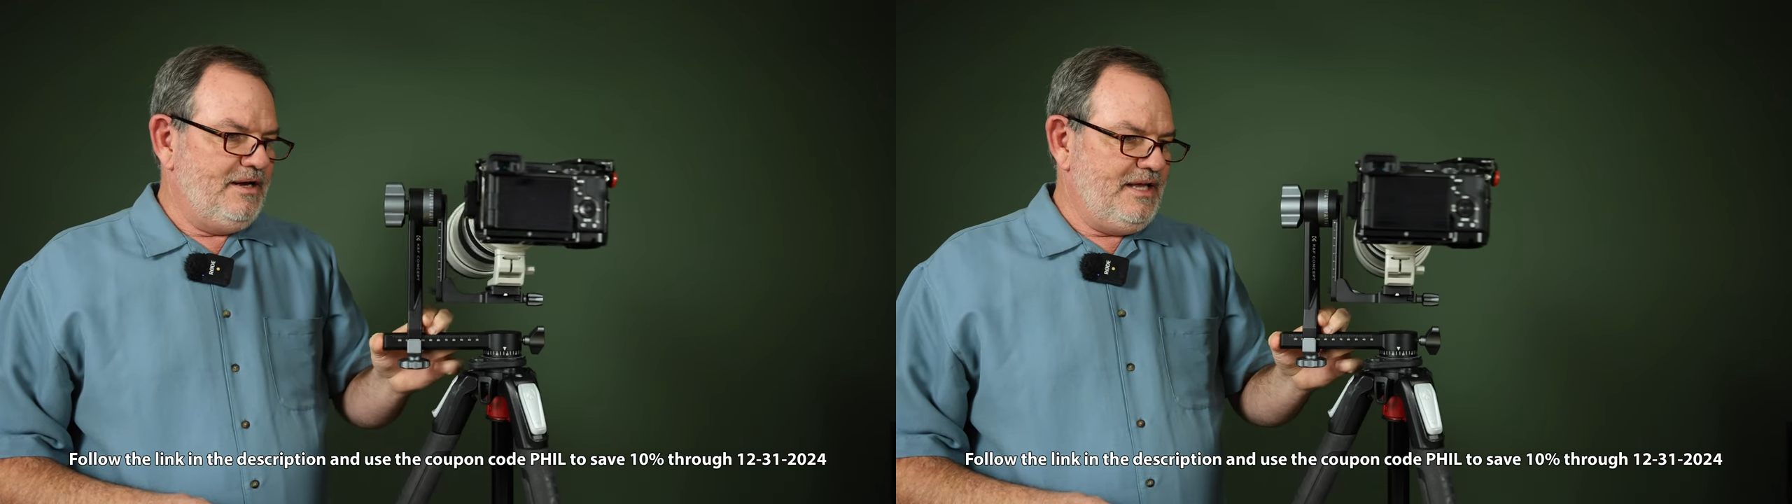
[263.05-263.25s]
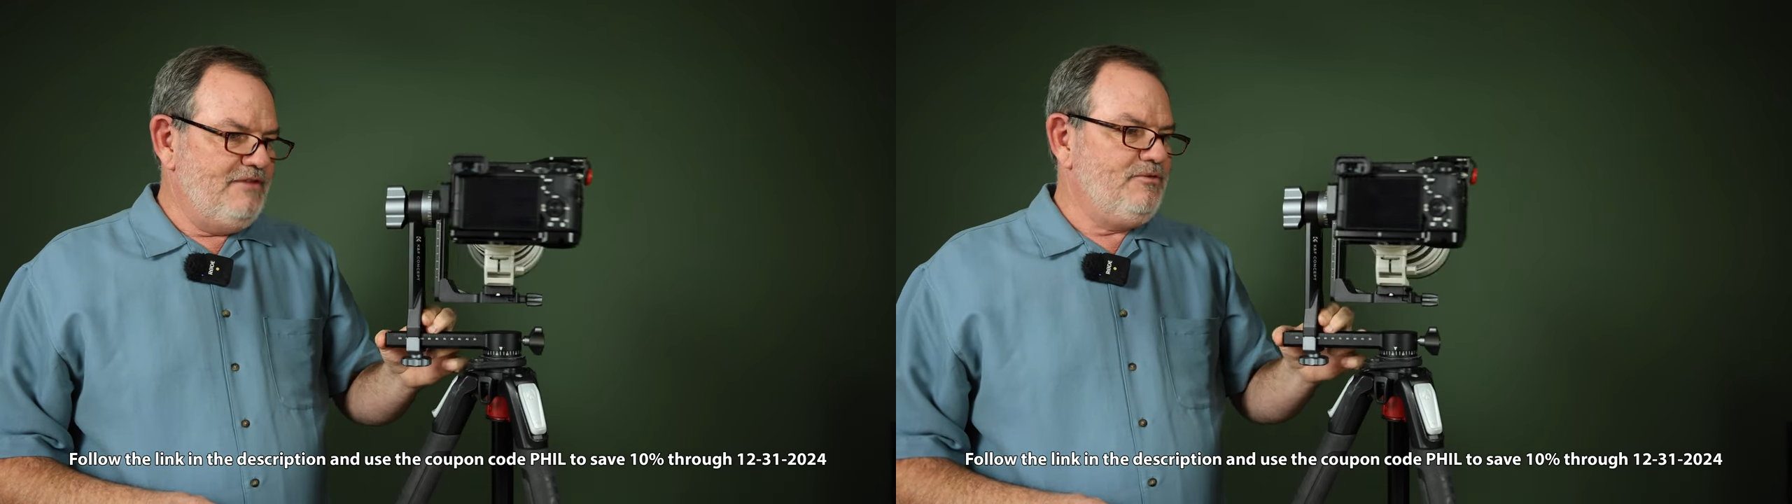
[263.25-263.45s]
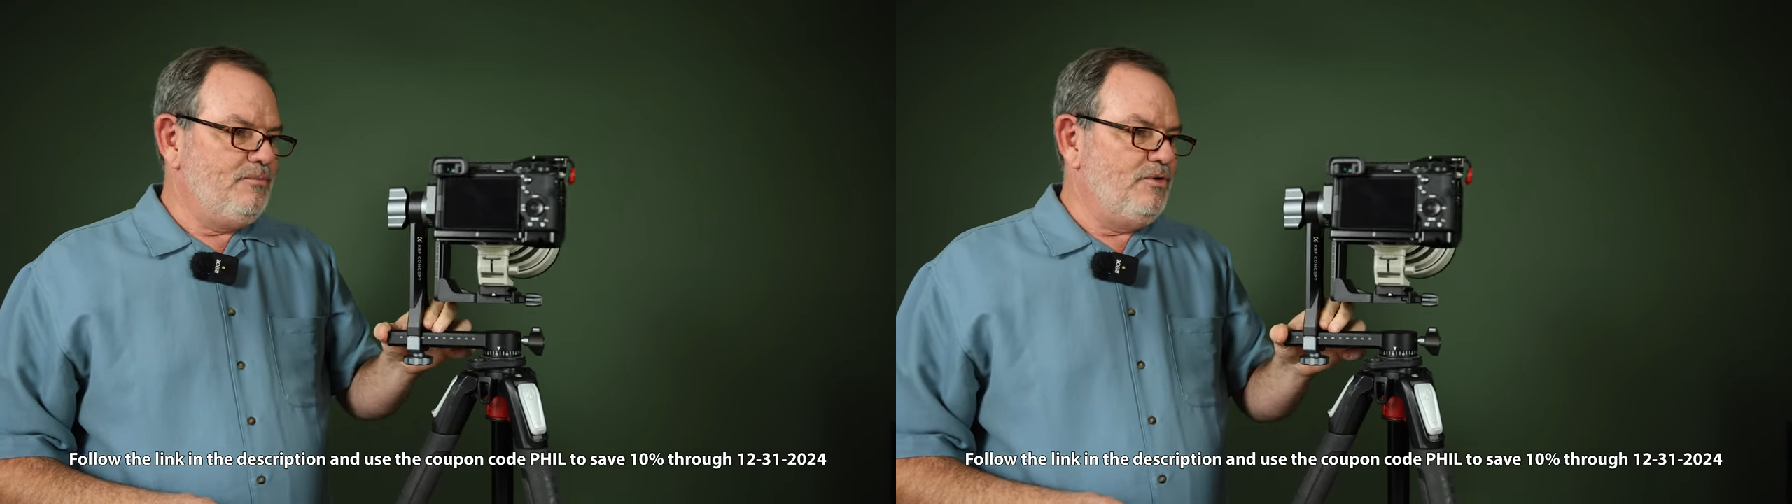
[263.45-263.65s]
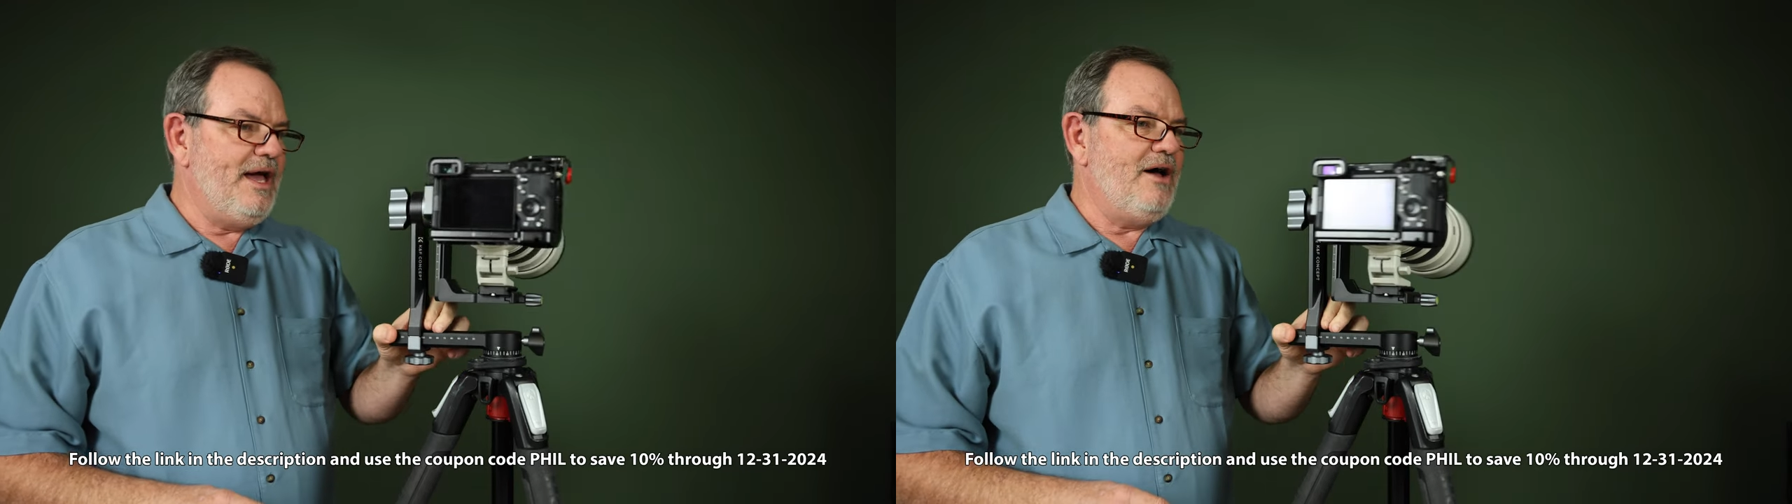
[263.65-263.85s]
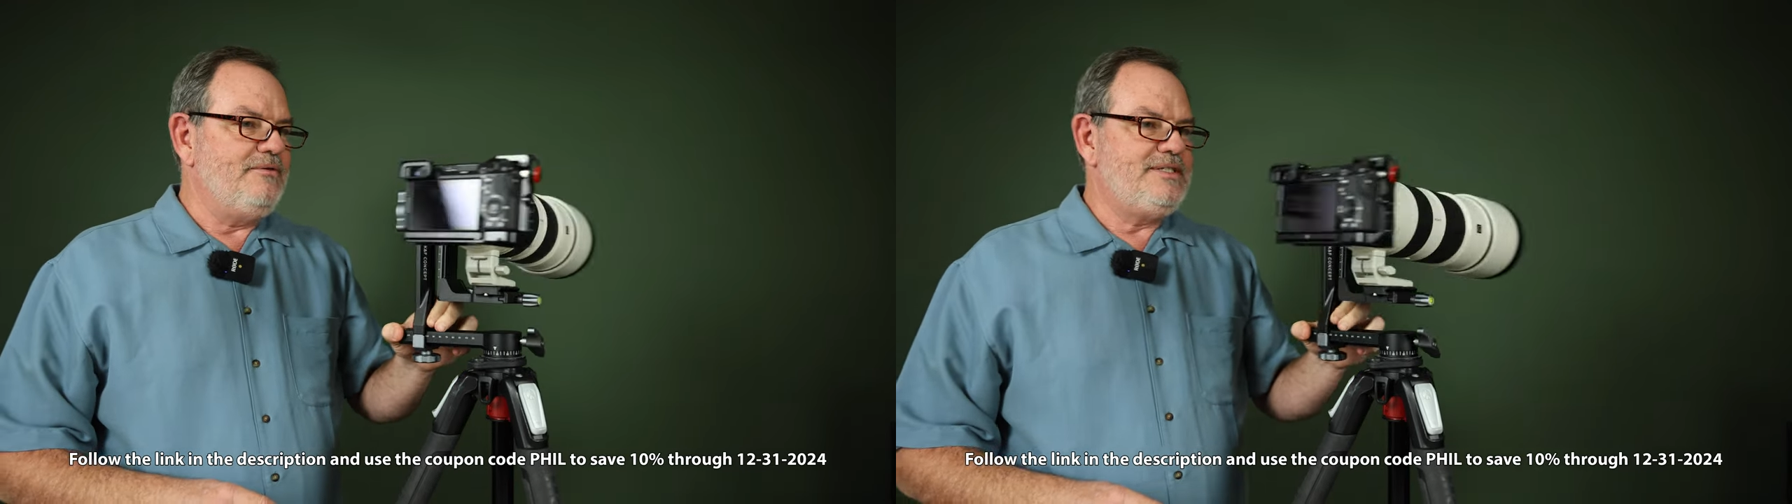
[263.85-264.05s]
even
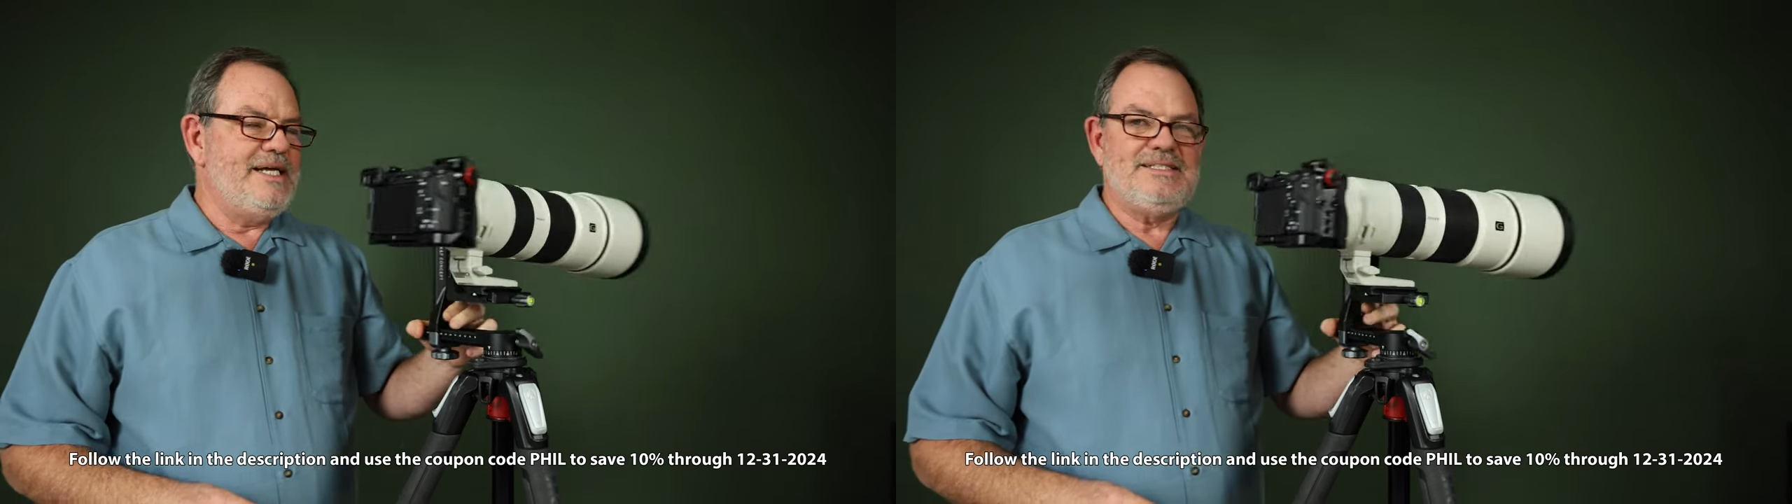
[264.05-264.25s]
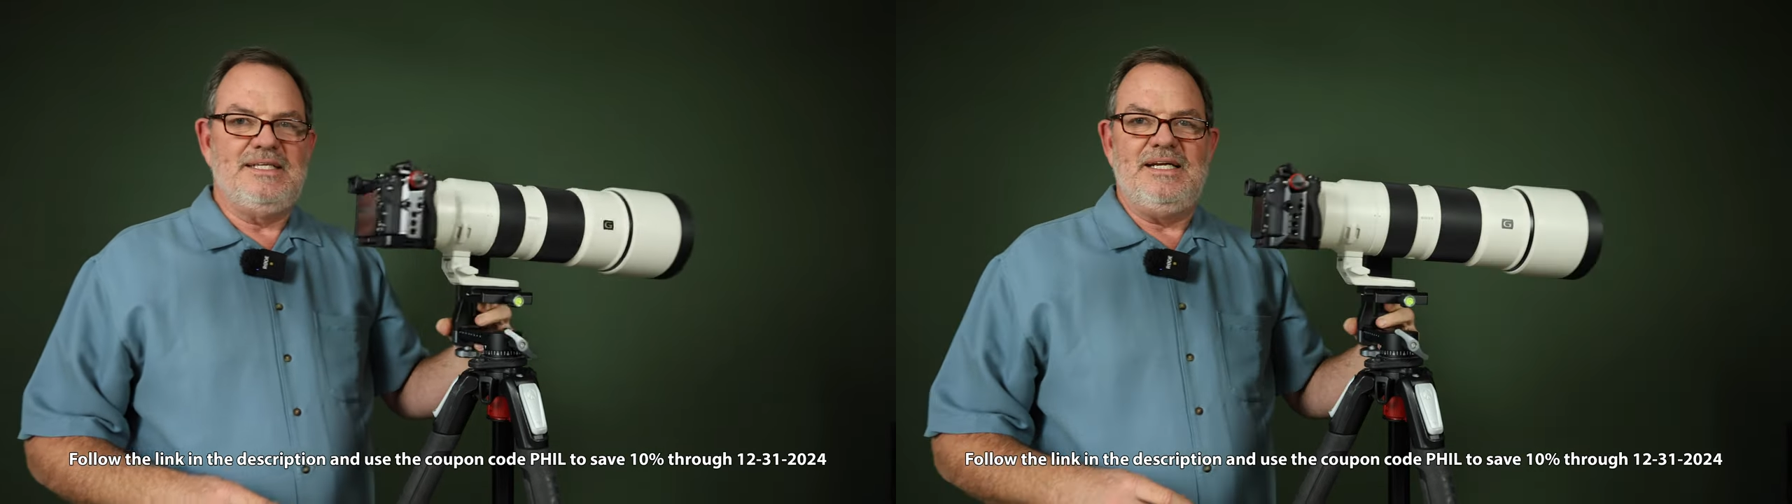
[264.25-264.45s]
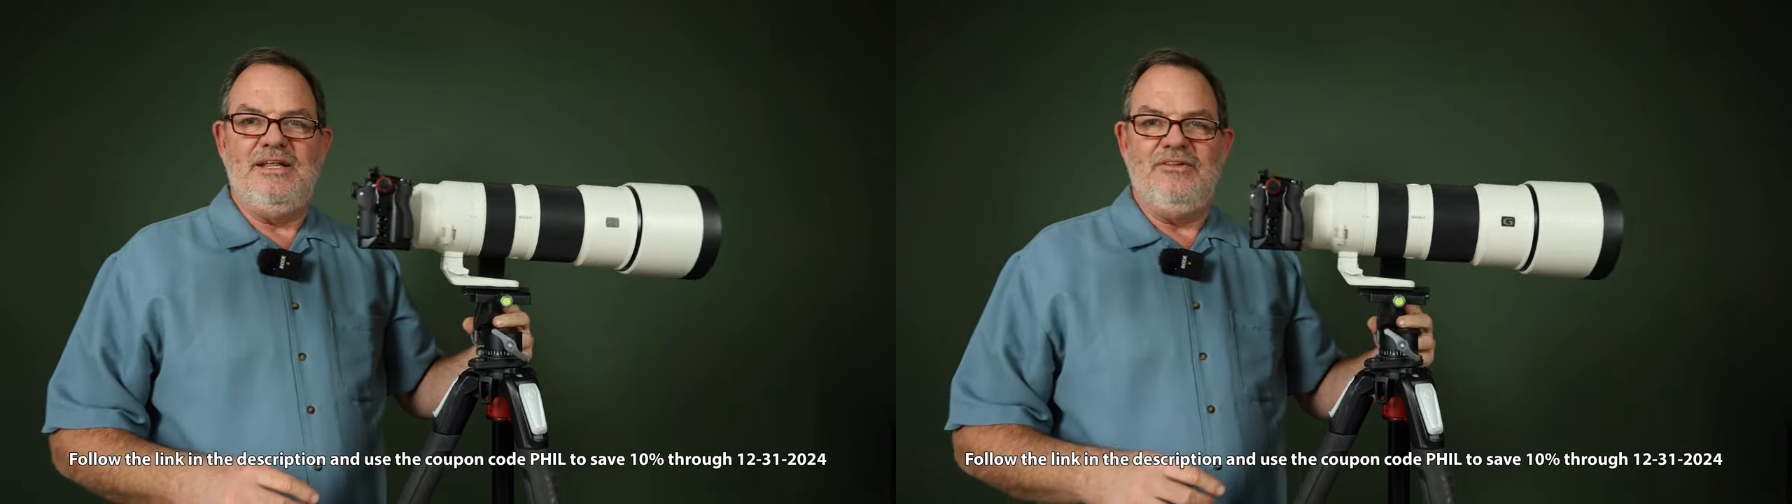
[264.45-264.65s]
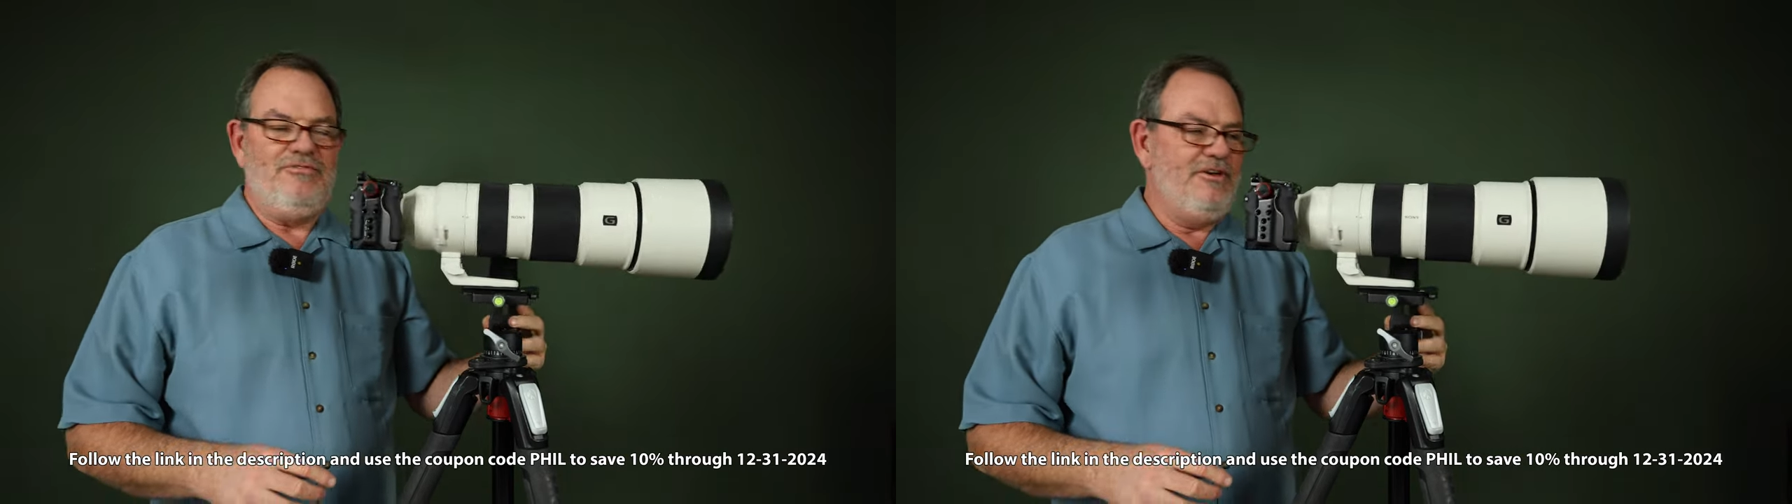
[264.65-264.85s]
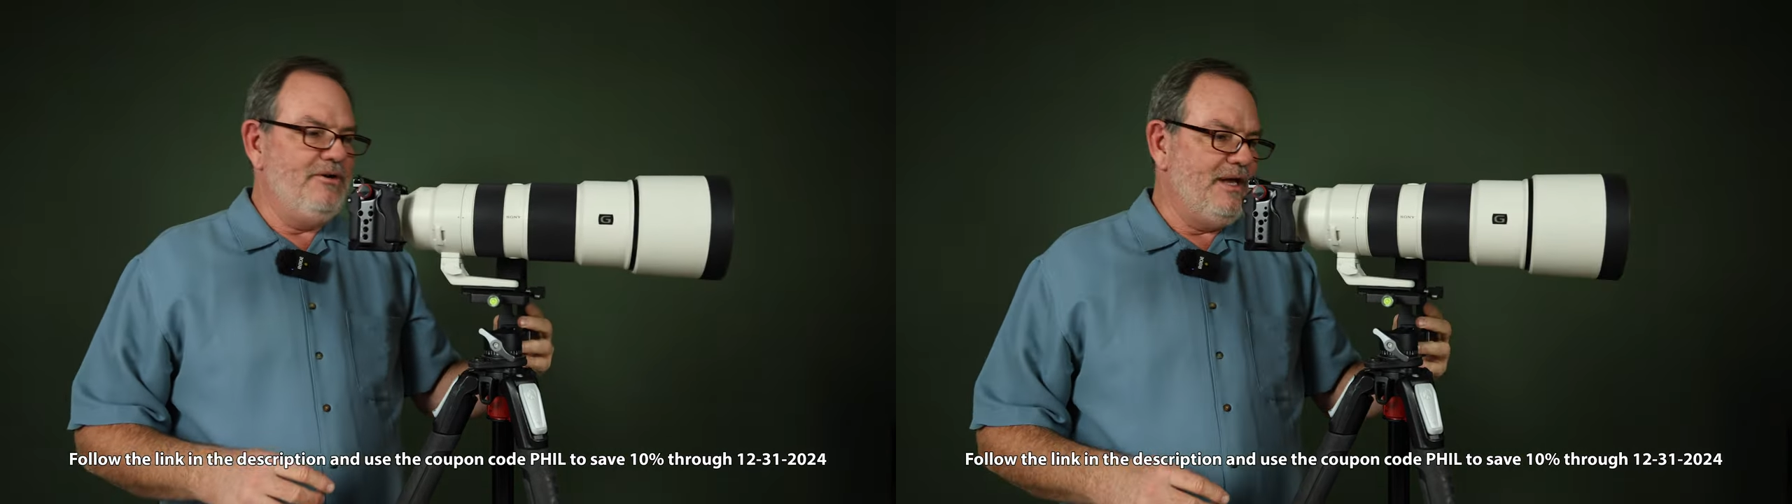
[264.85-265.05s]
without testing it in the
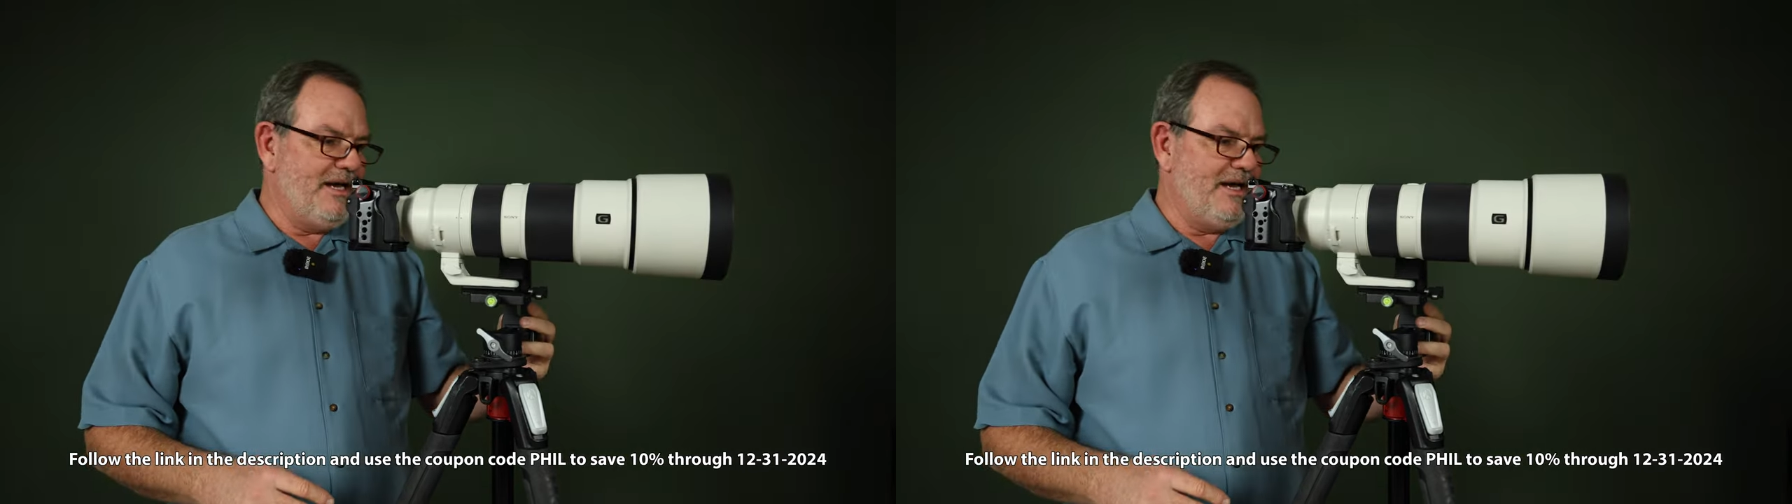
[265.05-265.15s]
field,